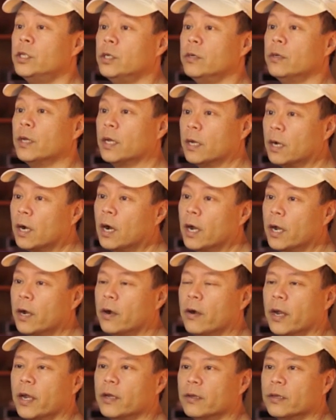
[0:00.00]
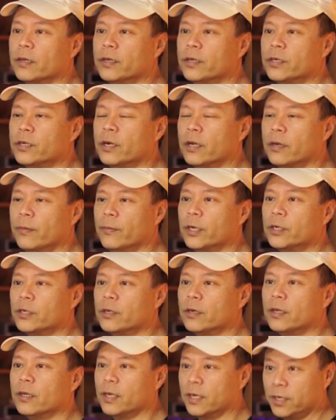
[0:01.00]
shoot at a higher angle and try to make sure
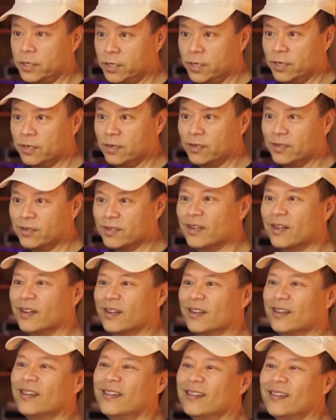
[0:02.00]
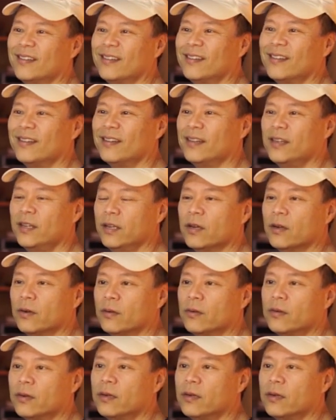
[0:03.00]
that that chin is not, yes. you know,